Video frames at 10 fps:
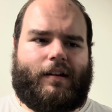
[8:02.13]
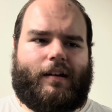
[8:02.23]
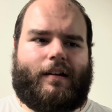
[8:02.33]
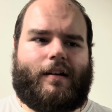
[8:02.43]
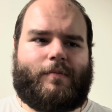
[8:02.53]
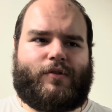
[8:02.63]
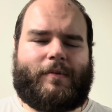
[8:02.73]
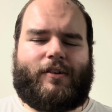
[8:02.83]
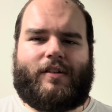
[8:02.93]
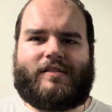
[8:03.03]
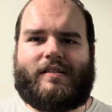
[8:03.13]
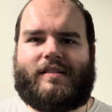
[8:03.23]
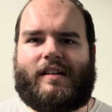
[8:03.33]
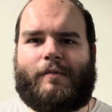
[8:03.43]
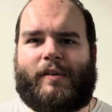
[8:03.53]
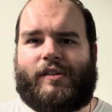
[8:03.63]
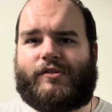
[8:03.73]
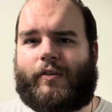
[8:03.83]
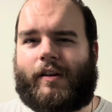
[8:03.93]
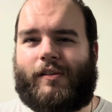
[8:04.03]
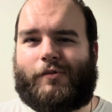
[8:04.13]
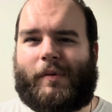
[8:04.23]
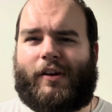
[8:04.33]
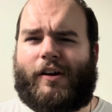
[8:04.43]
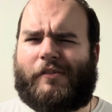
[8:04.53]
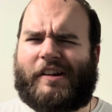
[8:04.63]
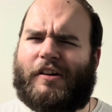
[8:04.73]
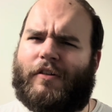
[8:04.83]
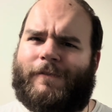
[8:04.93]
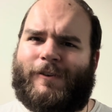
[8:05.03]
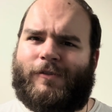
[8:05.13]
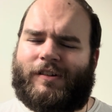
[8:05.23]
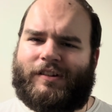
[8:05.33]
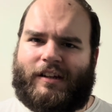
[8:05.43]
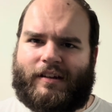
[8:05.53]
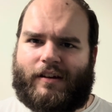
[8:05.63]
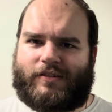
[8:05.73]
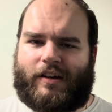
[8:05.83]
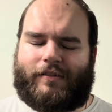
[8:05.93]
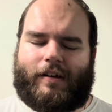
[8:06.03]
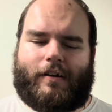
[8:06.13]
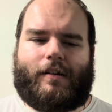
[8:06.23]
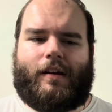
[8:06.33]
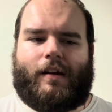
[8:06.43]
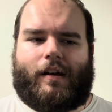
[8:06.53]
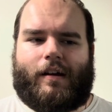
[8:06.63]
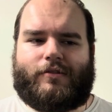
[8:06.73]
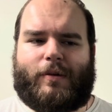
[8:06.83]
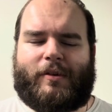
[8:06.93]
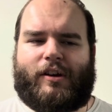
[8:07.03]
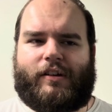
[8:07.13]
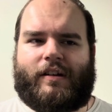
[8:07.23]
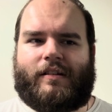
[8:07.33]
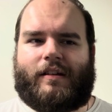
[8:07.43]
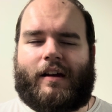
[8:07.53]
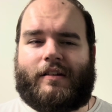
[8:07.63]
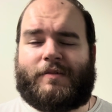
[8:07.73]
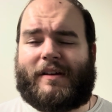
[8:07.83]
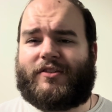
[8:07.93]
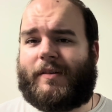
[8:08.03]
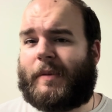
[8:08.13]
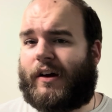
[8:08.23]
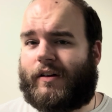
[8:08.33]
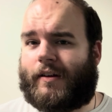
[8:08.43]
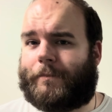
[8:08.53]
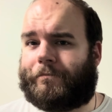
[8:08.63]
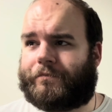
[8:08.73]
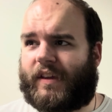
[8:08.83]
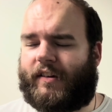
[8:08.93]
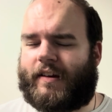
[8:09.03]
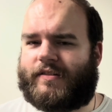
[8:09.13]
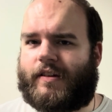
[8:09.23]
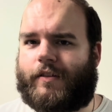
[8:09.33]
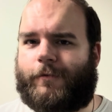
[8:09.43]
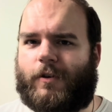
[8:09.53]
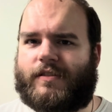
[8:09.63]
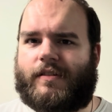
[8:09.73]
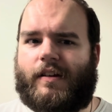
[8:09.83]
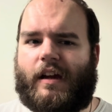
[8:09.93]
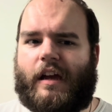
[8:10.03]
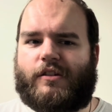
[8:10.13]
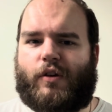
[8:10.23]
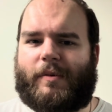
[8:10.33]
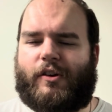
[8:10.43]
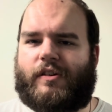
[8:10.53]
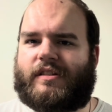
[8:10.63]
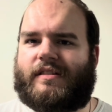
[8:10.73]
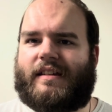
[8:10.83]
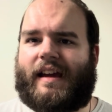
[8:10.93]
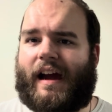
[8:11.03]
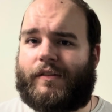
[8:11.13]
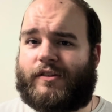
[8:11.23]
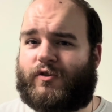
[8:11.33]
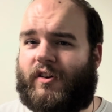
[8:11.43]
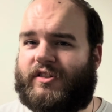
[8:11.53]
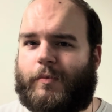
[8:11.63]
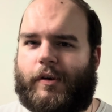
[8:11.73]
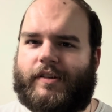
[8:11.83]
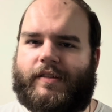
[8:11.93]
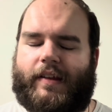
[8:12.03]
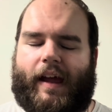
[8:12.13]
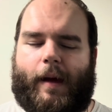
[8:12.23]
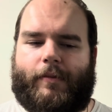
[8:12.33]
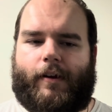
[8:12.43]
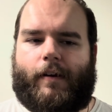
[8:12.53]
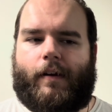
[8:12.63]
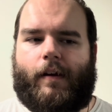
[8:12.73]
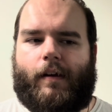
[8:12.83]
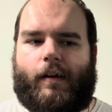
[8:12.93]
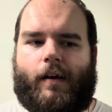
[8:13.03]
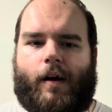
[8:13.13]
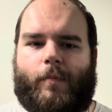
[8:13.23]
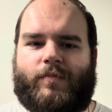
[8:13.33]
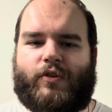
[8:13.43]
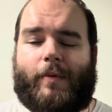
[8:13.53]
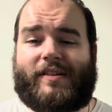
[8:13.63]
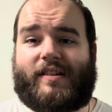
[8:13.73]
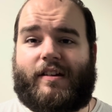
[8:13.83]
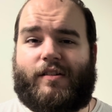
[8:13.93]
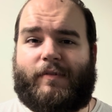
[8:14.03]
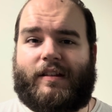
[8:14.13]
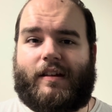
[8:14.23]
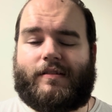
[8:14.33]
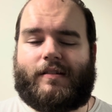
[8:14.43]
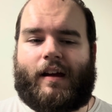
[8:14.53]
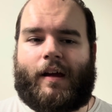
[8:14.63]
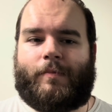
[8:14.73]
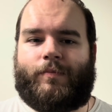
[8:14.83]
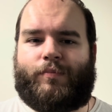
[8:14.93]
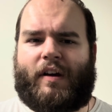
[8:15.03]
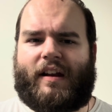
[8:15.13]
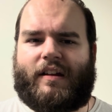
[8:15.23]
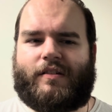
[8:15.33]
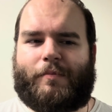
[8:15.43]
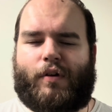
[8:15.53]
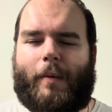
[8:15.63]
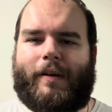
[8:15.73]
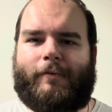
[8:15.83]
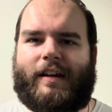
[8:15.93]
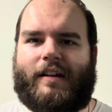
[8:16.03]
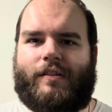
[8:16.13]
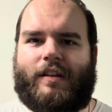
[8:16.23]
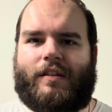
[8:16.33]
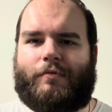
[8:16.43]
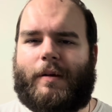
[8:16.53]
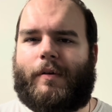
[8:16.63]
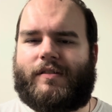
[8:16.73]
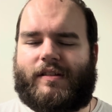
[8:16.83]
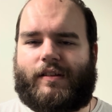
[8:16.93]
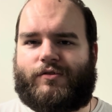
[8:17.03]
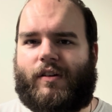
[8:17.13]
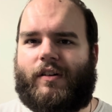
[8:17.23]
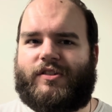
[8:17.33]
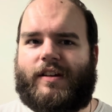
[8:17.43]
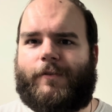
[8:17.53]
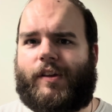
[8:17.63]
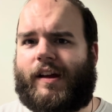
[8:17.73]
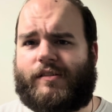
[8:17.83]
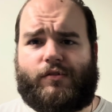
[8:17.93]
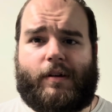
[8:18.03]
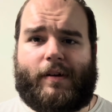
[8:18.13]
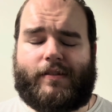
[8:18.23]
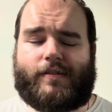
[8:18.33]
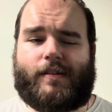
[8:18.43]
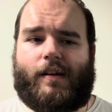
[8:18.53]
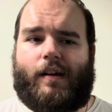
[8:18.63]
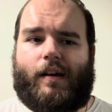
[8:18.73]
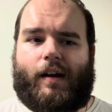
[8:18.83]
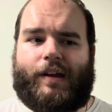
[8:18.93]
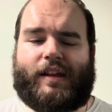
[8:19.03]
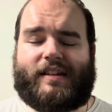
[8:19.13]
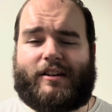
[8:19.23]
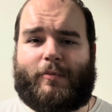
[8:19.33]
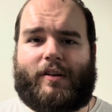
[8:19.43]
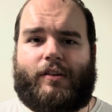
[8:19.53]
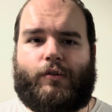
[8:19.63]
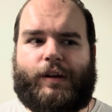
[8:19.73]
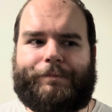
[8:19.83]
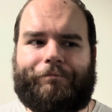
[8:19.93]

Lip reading: So I'm curious to see where the story goes from here. I already know a few little details here and there, so I'm curious, especially about Legacy of the Force. So I'm curious to see how this trilogy bridges the gap there. So I'm excited to read this. I'm planning to probably read the 3 books in this trilogy for the next 3 months, I think is how I'm going to do it.